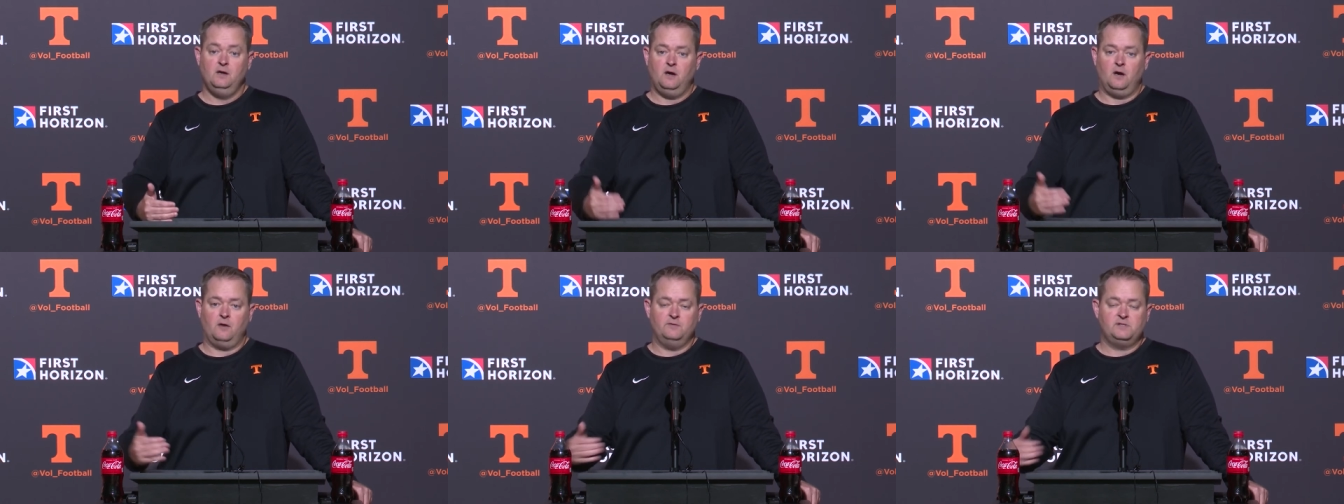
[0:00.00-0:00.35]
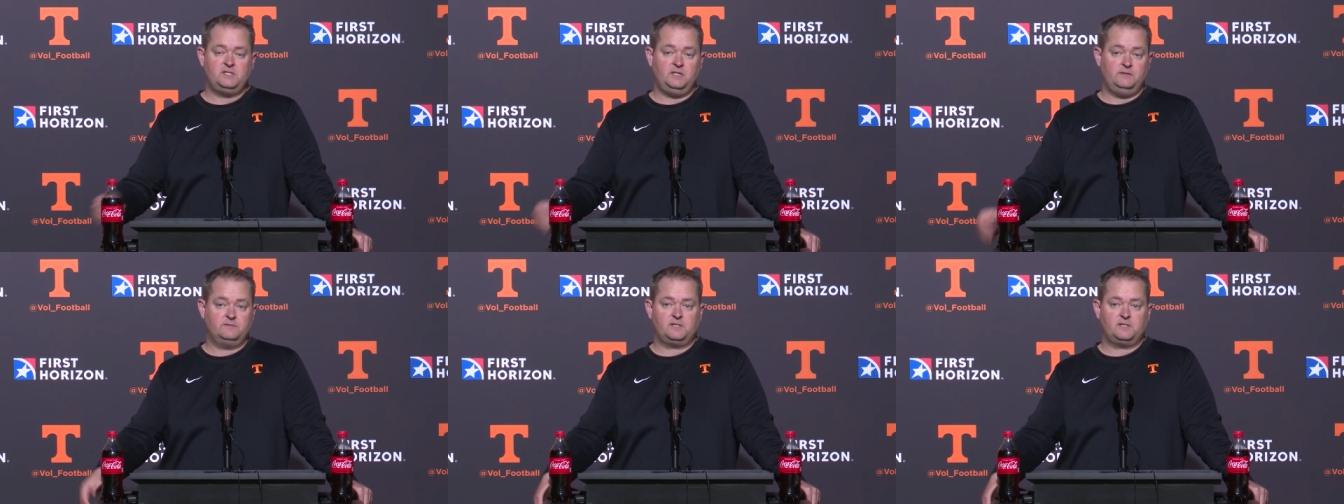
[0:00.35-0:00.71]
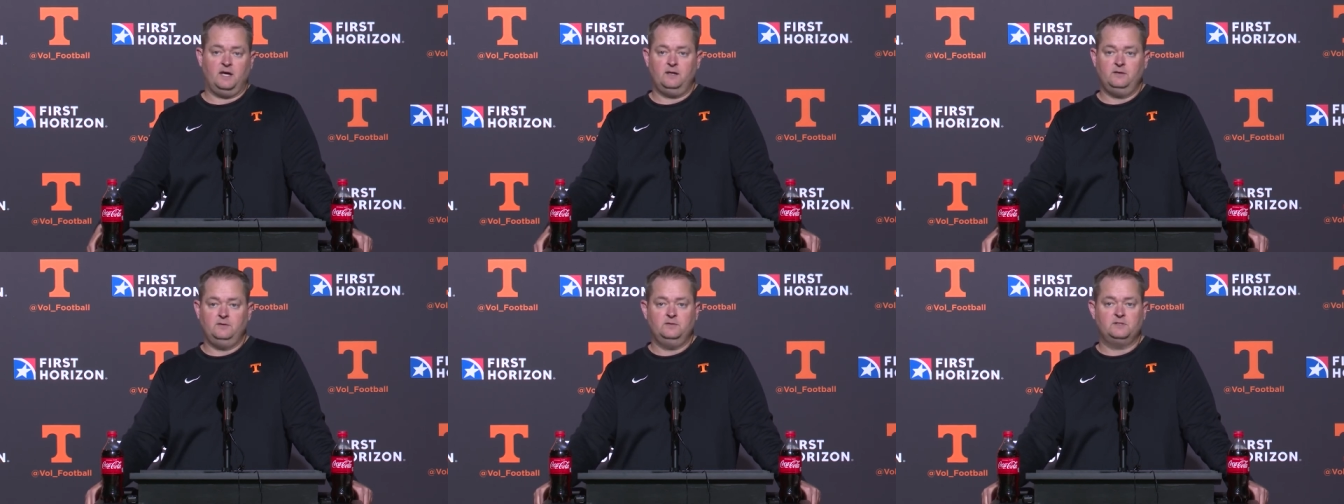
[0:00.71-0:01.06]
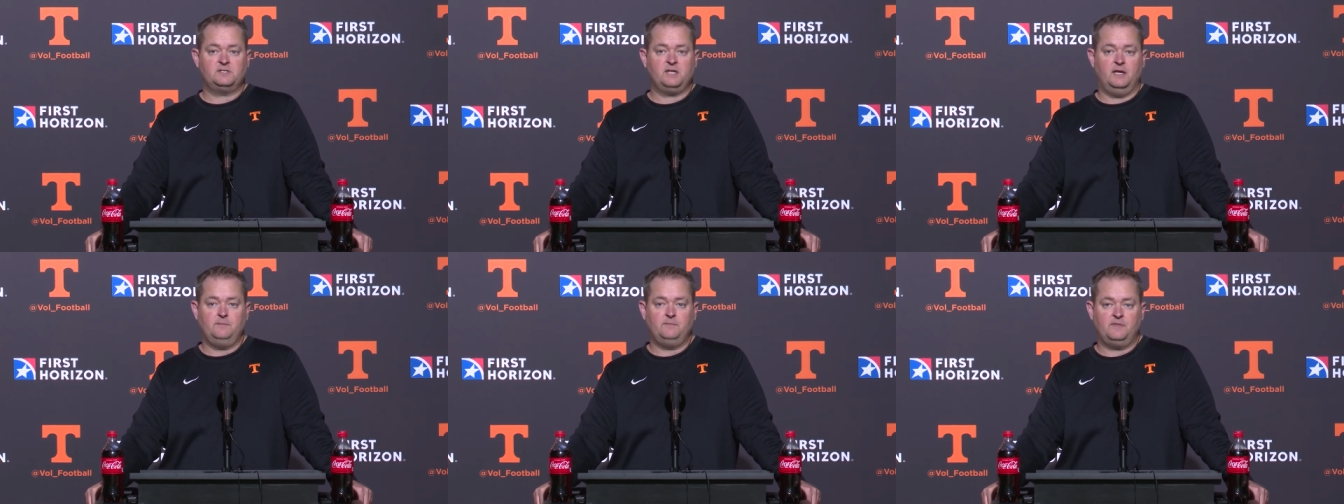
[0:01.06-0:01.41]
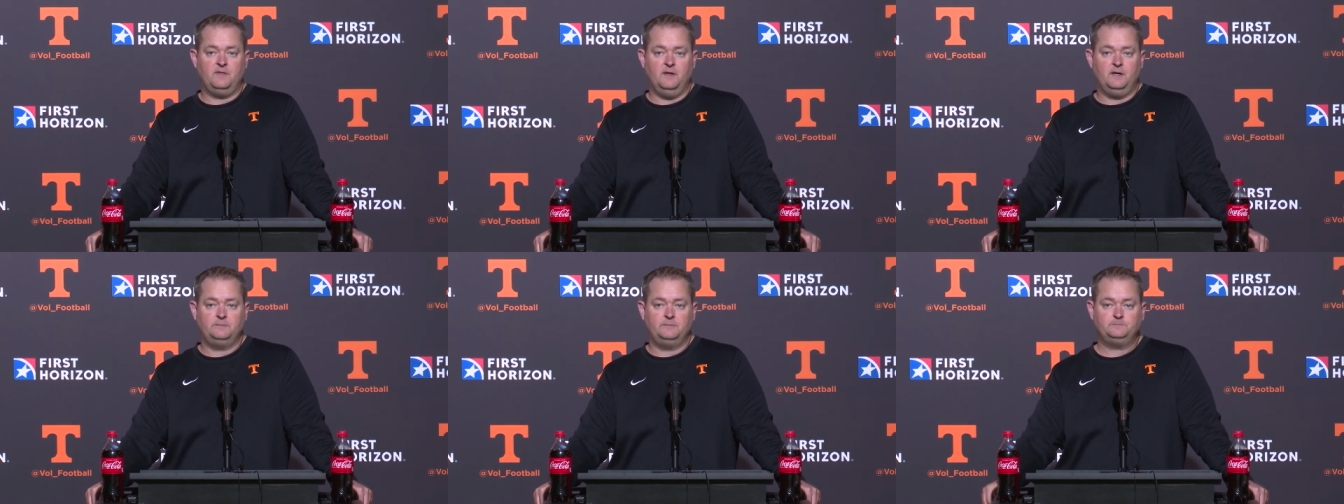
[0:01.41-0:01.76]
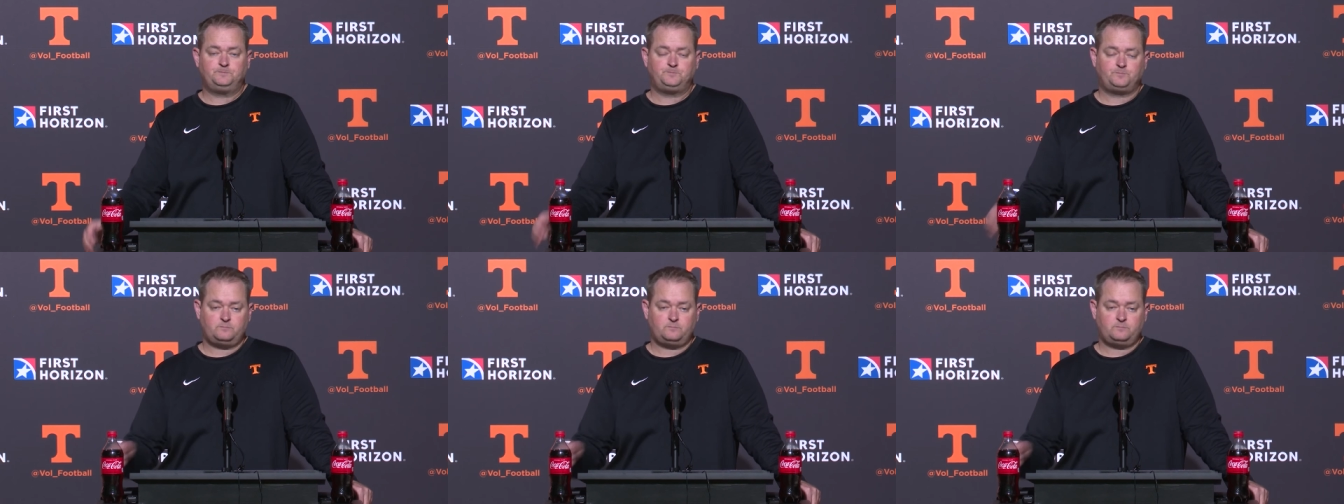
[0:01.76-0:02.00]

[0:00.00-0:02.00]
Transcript: Our receivers got to do the same thing.